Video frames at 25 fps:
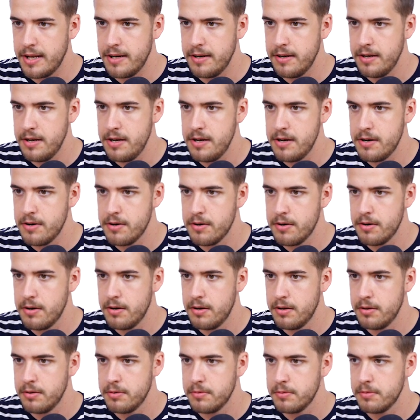and here
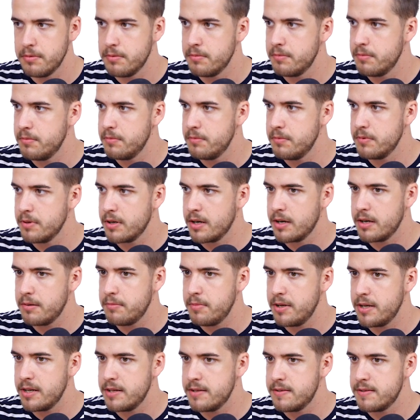we're going to
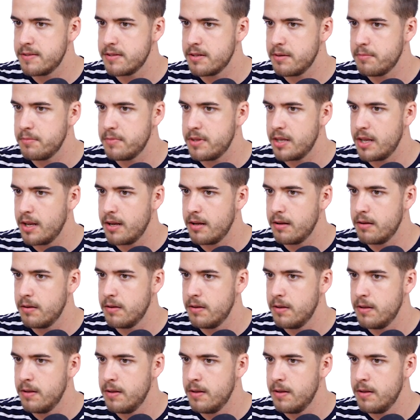make it something